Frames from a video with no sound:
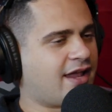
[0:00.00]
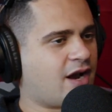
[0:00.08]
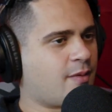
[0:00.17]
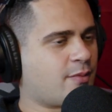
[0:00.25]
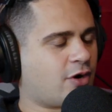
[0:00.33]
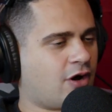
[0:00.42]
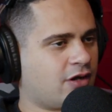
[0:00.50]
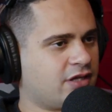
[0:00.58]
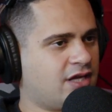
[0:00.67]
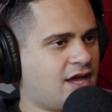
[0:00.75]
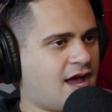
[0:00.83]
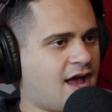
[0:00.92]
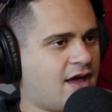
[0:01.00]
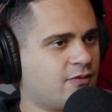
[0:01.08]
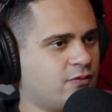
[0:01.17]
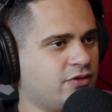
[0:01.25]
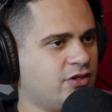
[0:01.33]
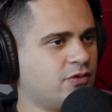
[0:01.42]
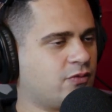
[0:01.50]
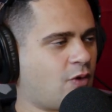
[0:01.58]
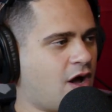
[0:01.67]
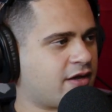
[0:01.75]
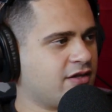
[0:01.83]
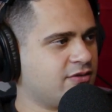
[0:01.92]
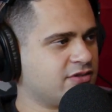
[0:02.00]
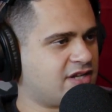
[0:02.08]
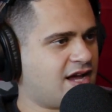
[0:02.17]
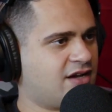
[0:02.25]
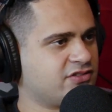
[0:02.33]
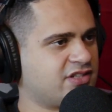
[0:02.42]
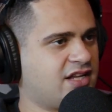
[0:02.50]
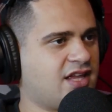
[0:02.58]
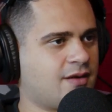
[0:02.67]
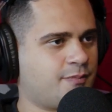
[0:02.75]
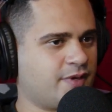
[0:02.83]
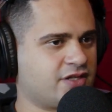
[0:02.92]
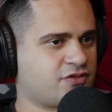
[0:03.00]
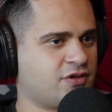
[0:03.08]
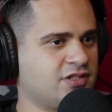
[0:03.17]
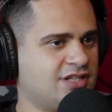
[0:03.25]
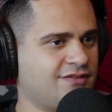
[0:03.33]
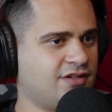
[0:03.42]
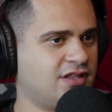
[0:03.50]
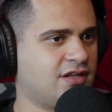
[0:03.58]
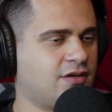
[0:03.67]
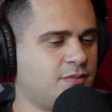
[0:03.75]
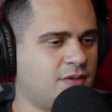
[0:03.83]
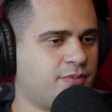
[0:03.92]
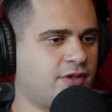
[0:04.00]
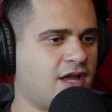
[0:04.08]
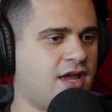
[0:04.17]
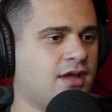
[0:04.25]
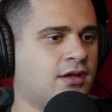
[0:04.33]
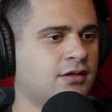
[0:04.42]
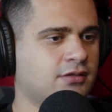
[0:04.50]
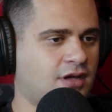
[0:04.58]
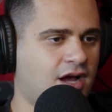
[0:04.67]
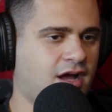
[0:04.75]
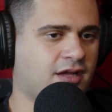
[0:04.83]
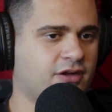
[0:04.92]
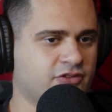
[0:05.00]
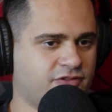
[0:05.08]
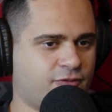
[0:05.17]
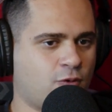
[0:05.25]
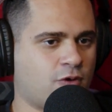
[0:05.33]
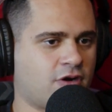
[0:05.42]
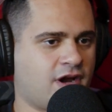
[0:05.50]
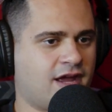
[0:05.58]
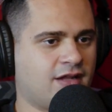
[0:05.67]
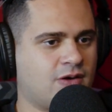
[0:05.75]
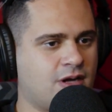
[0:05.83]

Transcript: And I remember all he had. You would walk into his house, and he had a big screen TV that he'd be playing Gears of War, or Halo